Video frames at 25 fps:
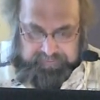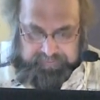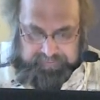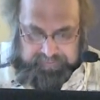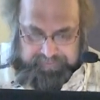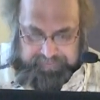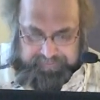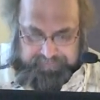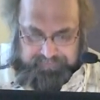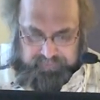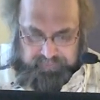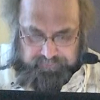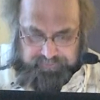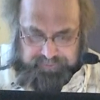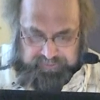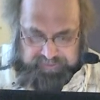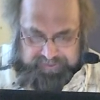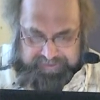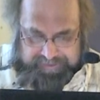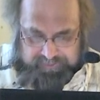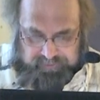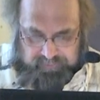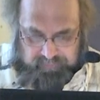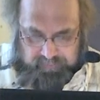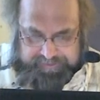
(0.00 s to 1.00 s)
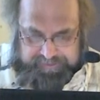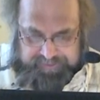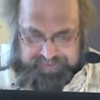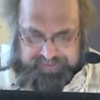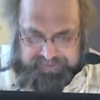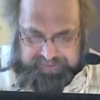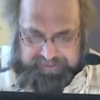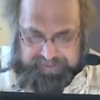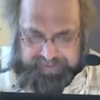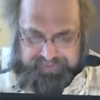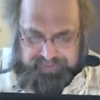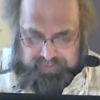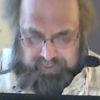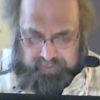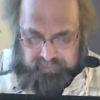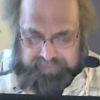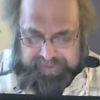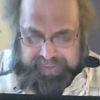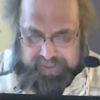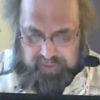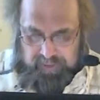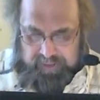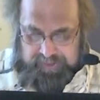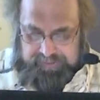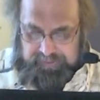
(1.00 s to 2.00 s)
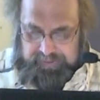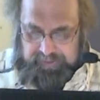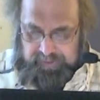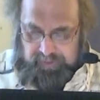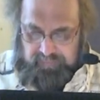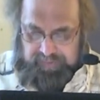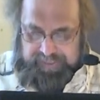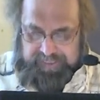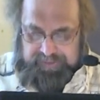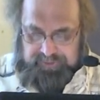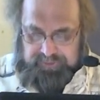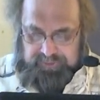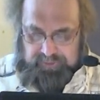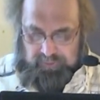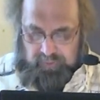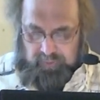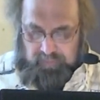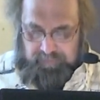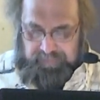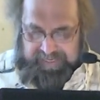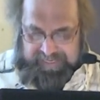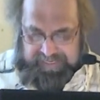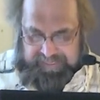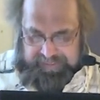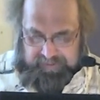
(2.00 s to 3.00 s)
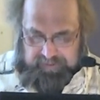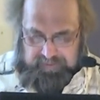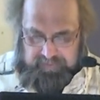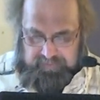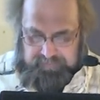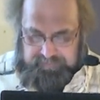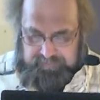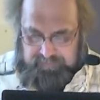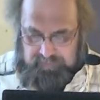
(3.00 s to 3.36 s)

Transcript: Uh, so July twenty-sixth, ran onto the Great Sole Bank.